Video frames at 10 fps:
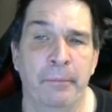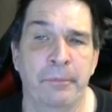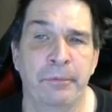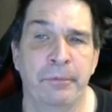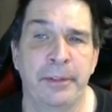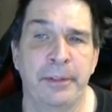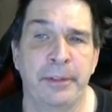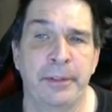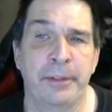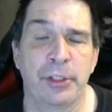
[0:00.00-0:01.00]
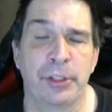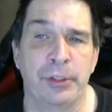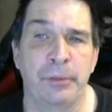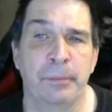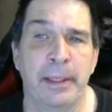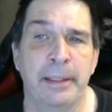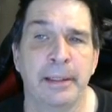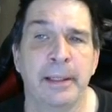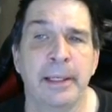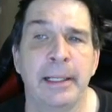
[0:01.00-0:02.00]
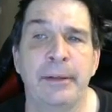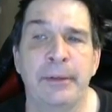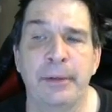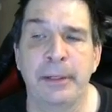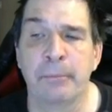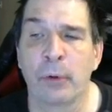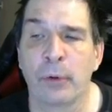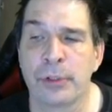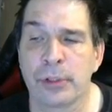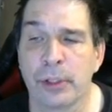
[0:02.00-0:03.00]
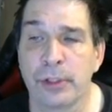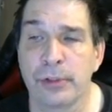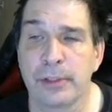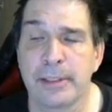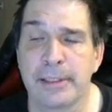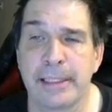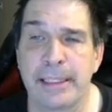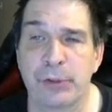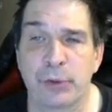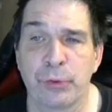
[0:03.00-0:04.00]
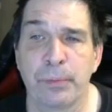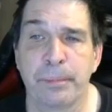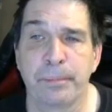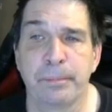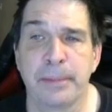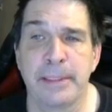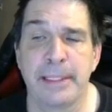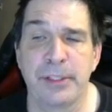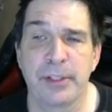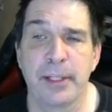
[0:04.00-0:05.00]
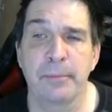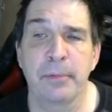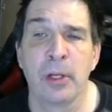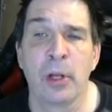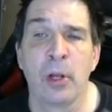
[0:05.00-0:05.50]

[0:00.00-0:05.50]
for different instruction. You might either need more instructors to take each group to teach them,